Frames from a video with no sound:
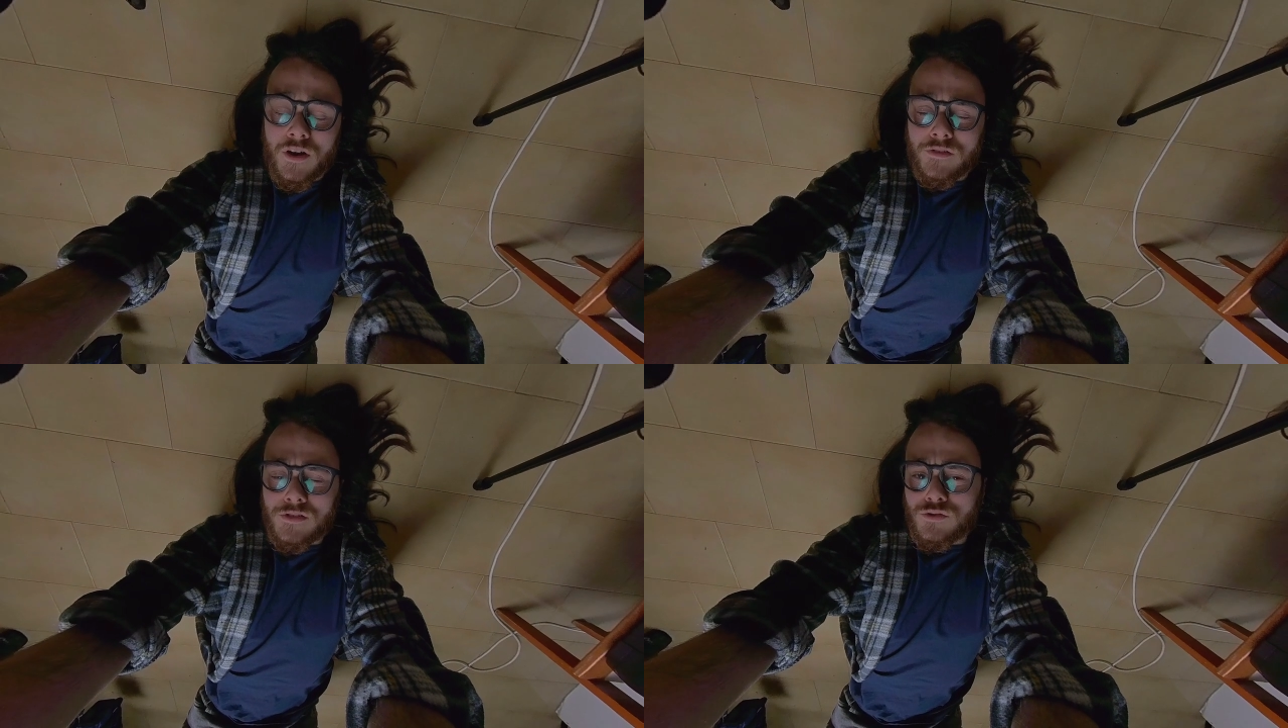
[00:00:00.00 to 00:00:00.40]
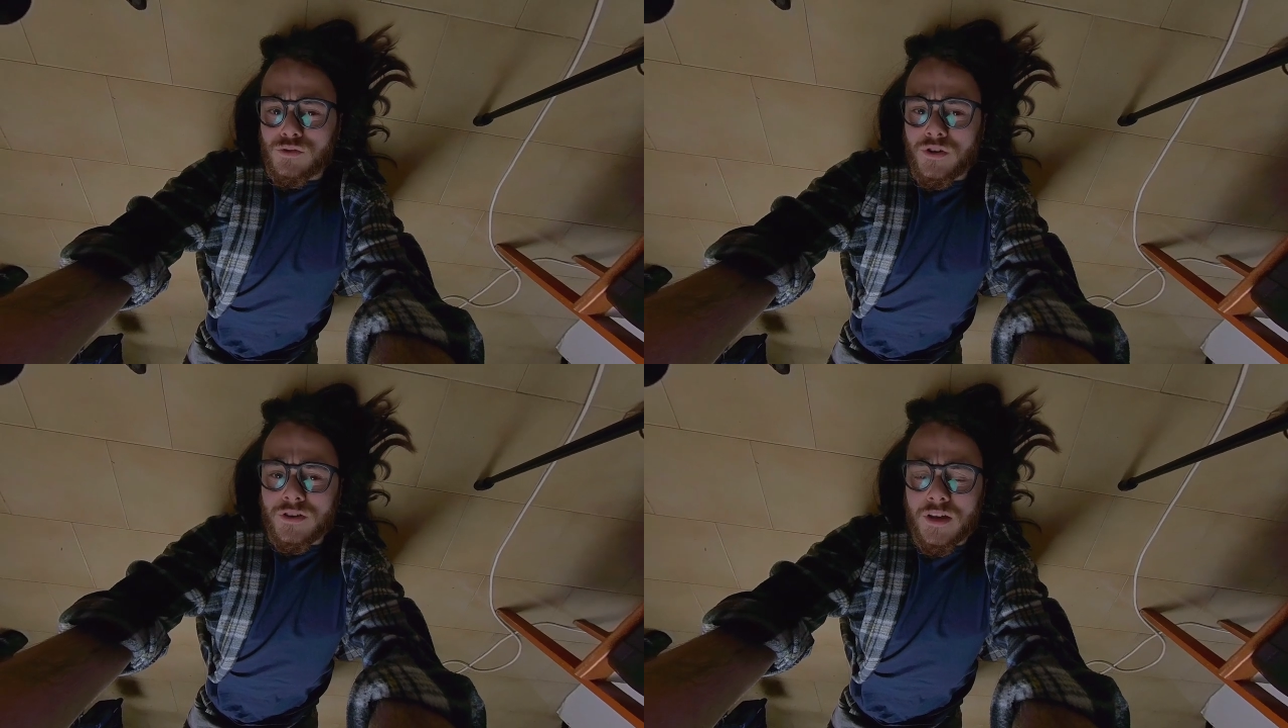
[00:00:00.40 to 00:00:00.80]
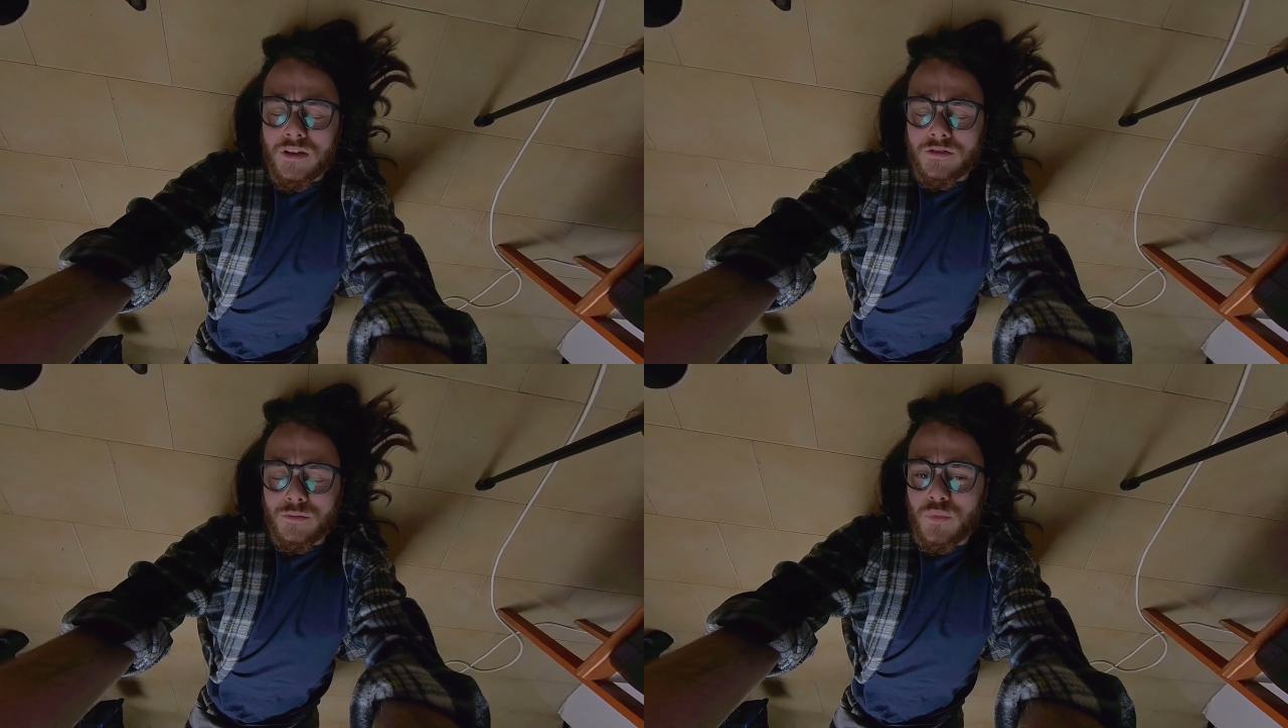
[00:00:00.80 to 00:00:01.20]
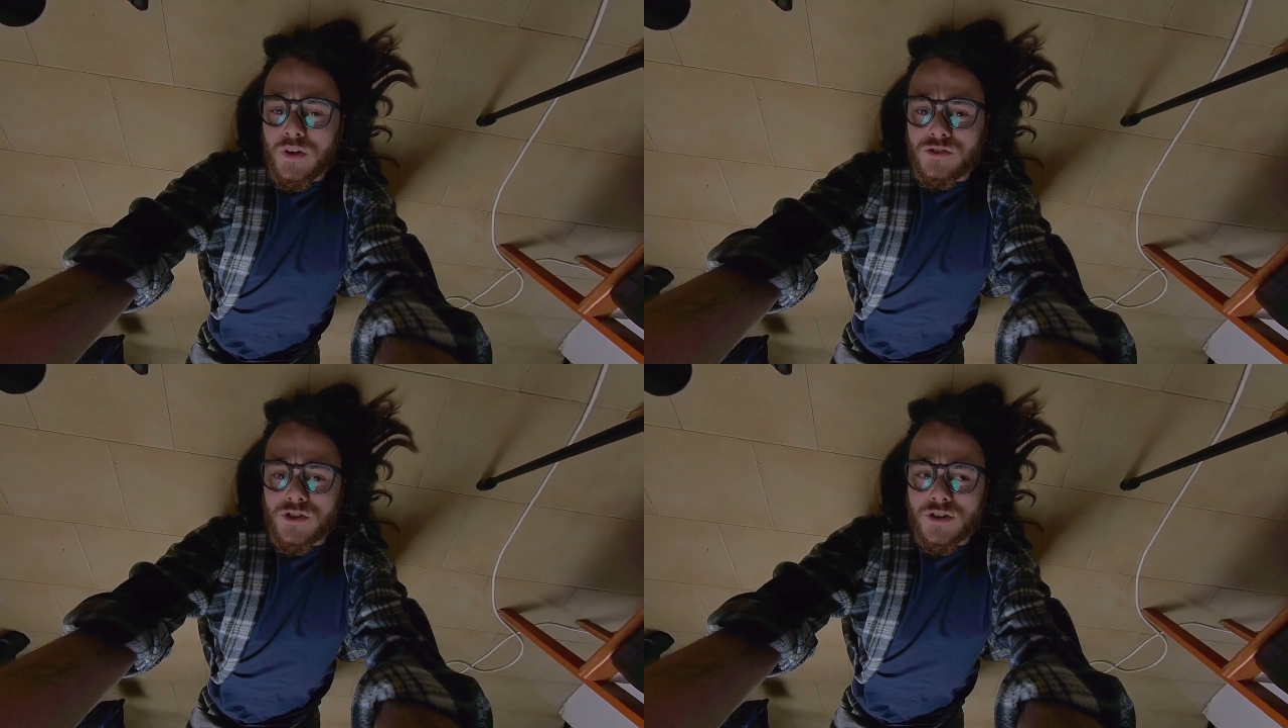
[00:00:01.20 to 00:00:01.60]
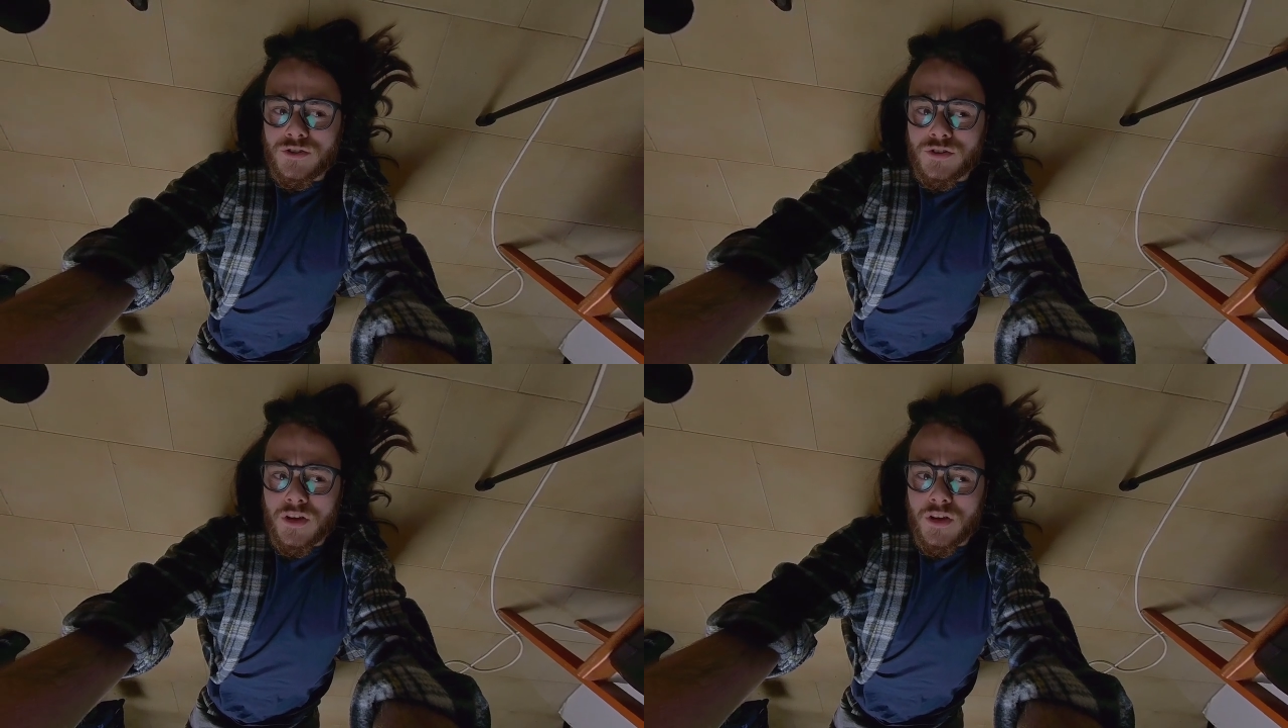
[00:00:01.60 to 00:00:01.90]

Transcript: I have enjoyed taking the pictures,